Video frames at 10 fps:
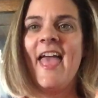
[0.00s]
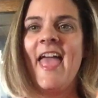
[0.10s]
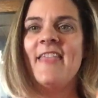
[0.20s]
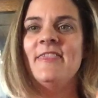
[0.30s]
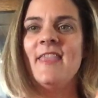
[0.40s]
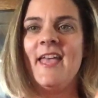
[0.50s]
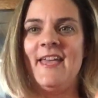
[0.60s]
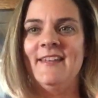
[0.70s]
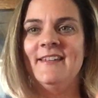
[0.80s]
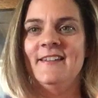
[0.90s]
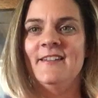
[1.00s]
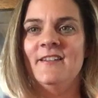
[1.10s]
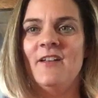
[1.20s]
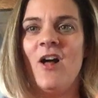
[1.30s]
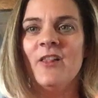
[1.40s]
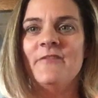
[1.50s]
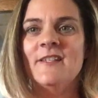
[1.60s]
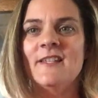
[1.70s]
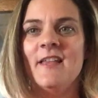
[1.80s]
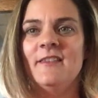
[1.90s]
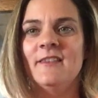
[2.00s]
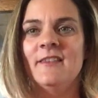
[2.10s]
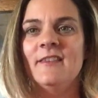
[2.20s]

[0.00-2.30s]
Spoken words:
And then, all of a sudden,